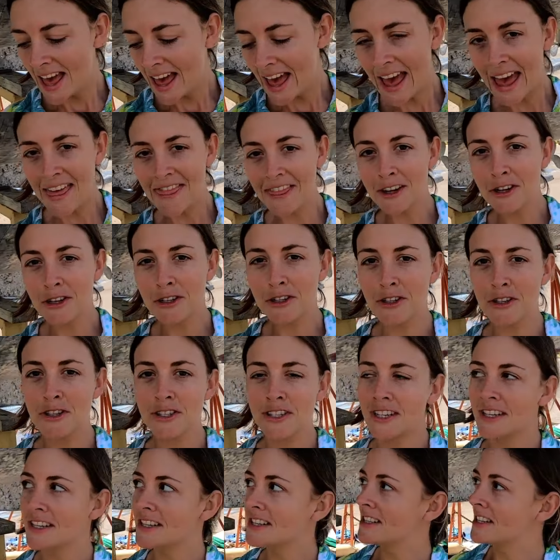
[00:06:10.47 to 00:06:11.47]
And the good news
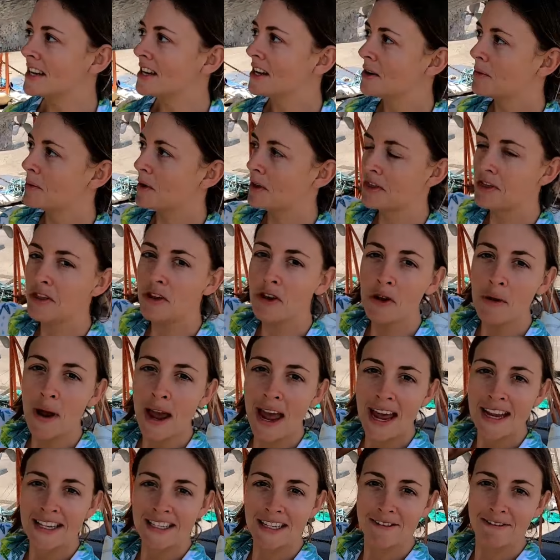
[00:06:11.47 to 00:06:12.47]
is, with new
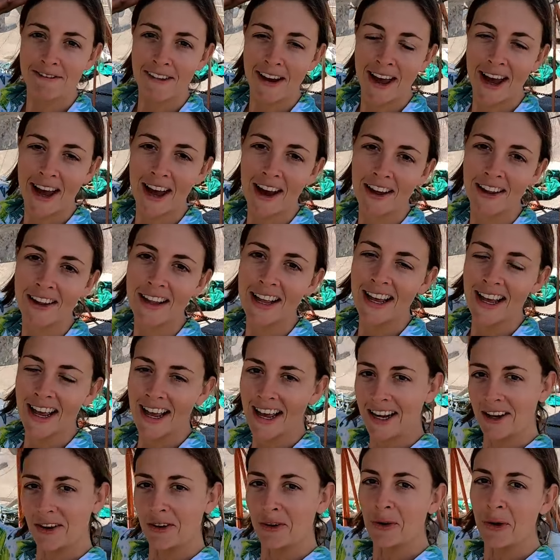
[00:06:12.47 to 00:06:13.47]
anti-foul
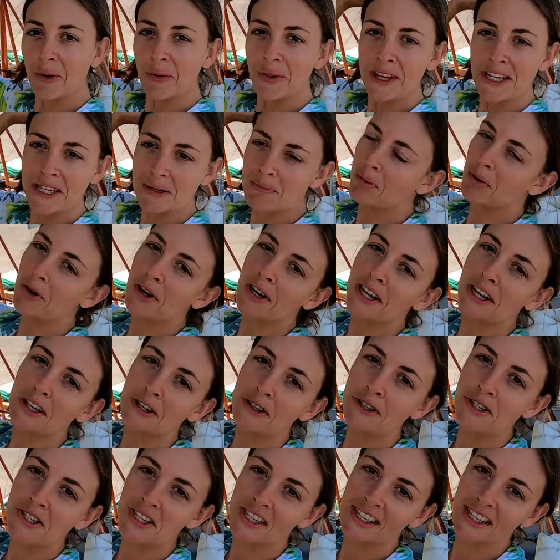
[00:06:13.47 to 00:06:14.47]
and all these pretty
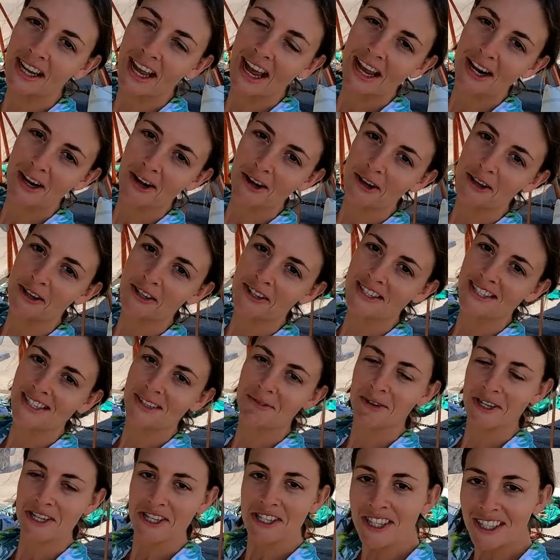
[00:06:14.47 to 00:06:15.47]
new zinc anodes,
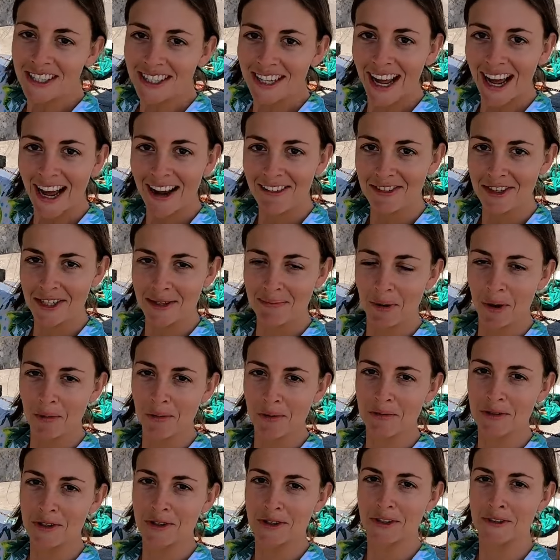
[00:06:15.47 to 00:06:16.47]
we shouldn't have this
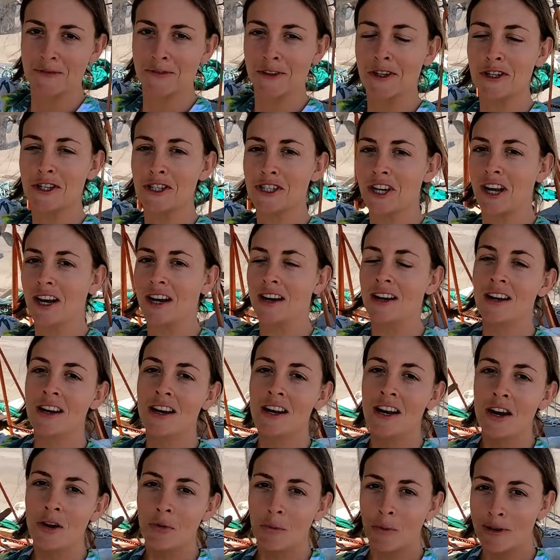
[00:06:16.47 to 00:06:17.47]
problem in the future.
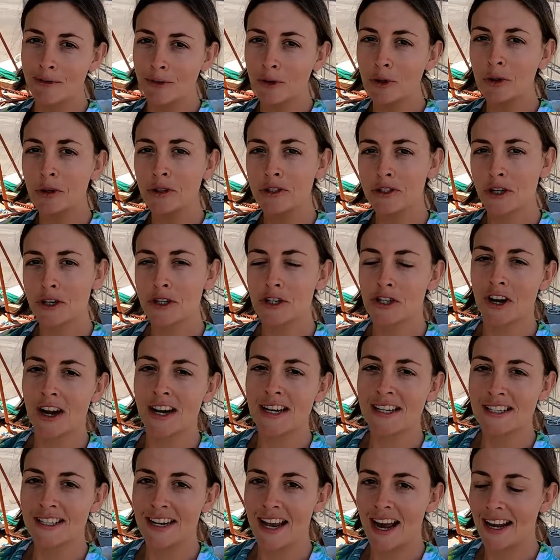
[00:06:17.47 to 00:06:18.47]
We've also
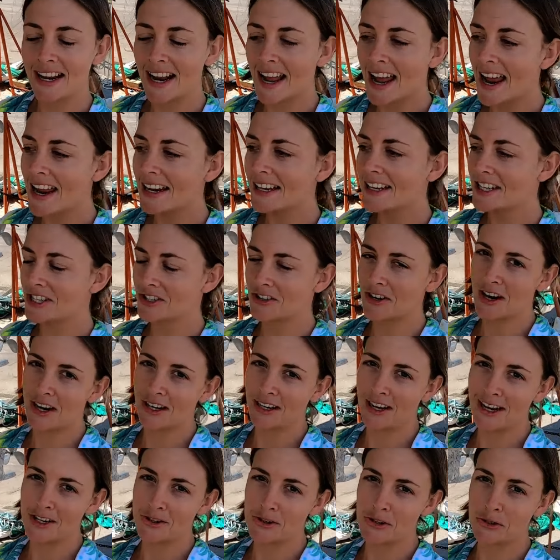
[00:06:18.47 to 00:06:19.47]
traced down any stray
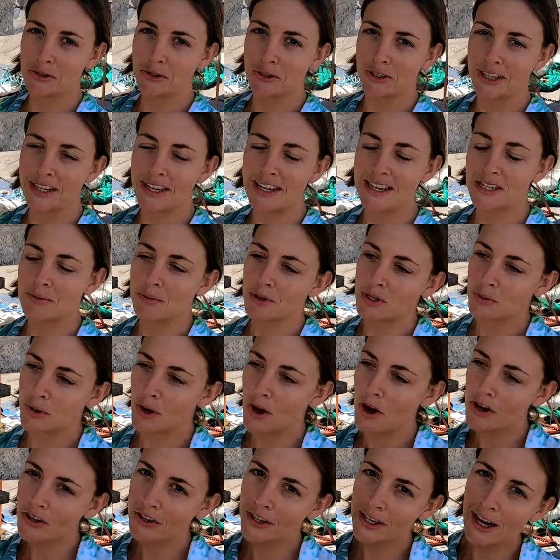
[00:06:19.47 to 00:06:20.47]
electrical leaks, which we
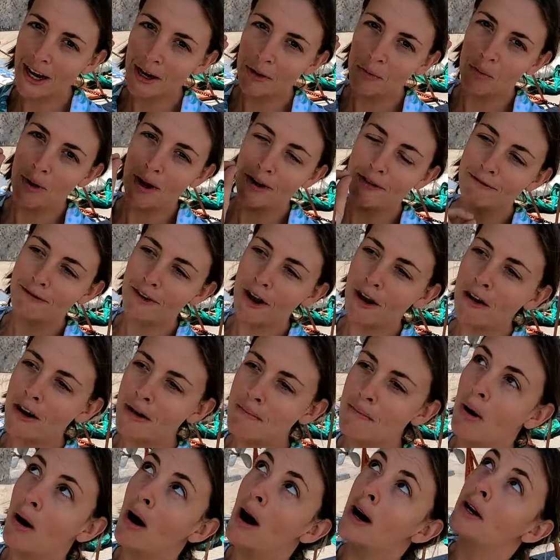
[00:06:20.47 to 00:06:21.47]
only had one very
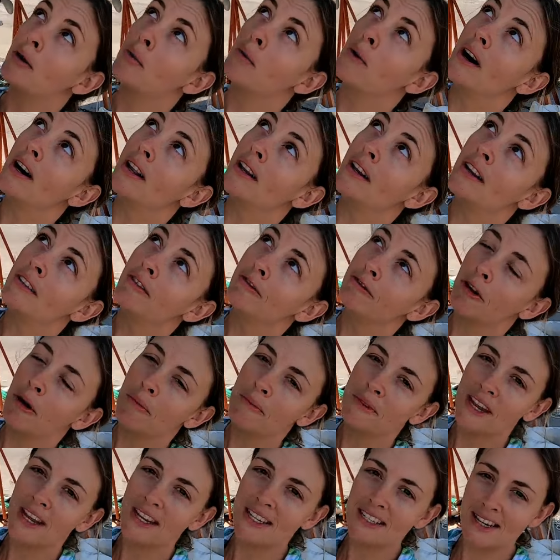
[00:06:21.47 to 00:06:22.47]
minor one
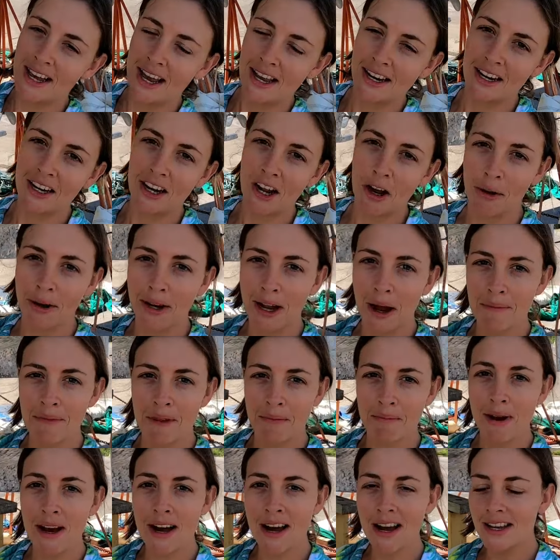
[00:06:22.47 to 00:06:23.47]
from the antenna going up
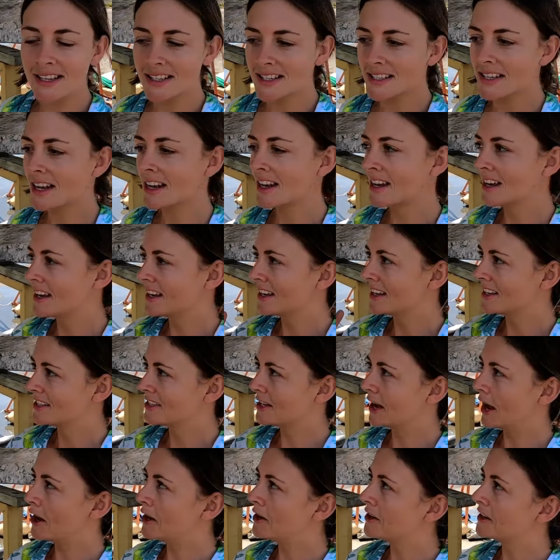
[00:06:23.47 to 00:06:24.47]
the mast.
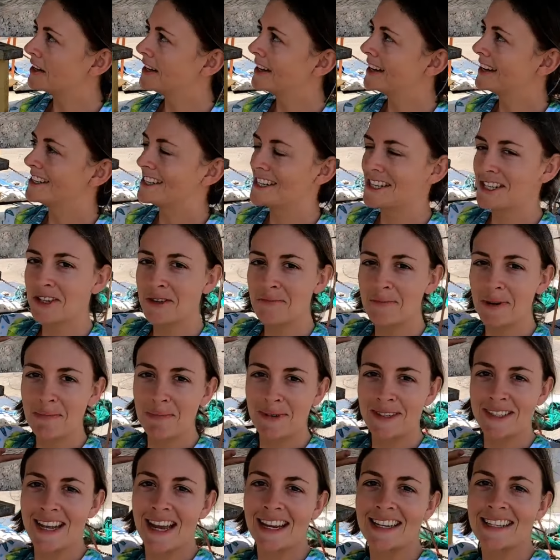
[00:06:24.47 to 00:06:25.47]
So she should be
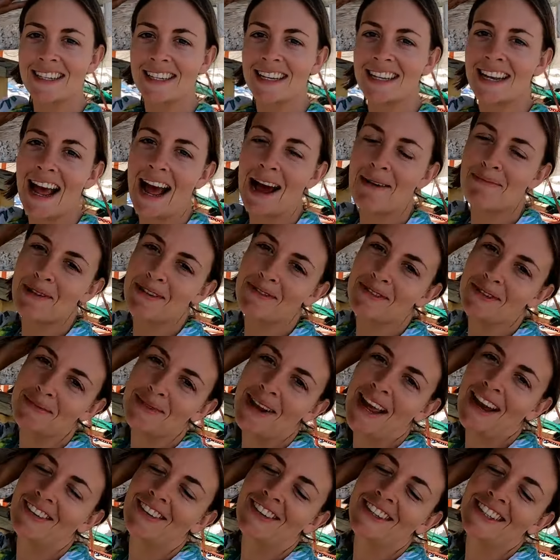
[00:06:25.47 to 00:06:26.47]
protected and happy from
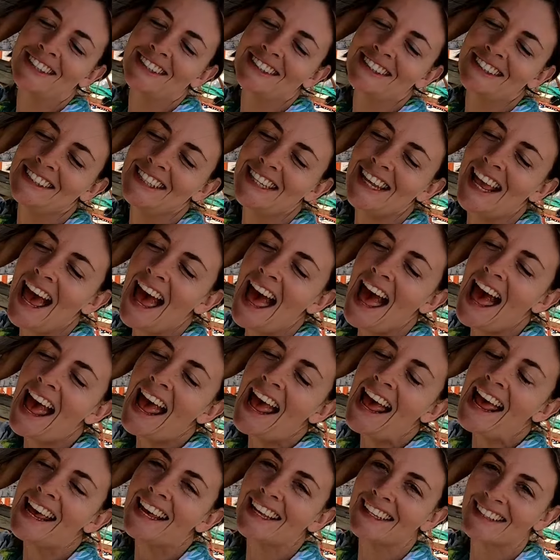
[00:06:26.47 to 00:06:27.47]
now on.
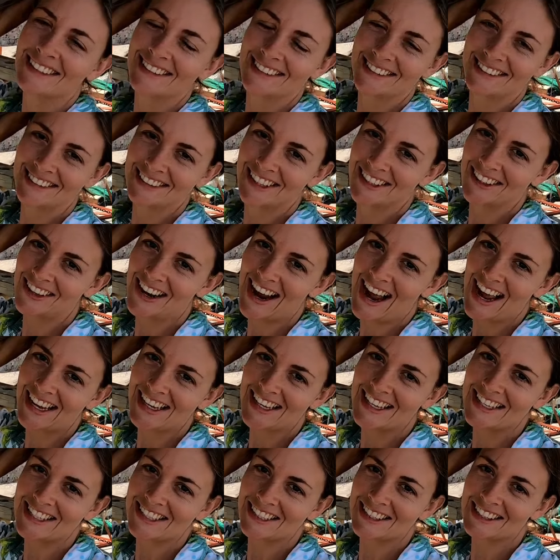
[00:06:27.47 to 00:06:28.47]
Yay! All right,
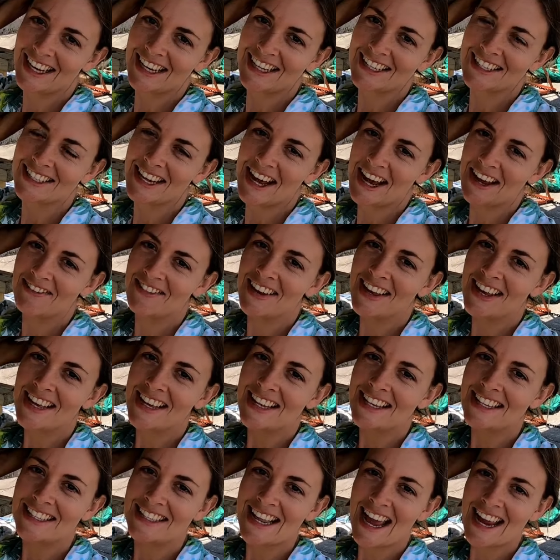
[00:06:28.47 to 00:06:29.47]
until next time,
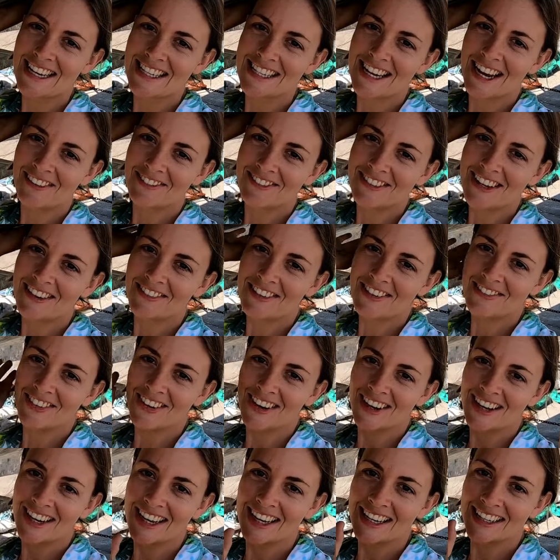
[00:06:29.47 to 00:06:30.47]
stay chuffed
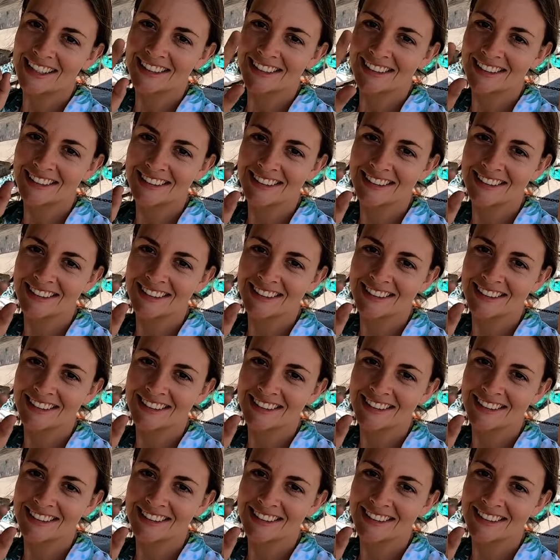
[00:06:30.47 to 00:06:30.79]
everybody.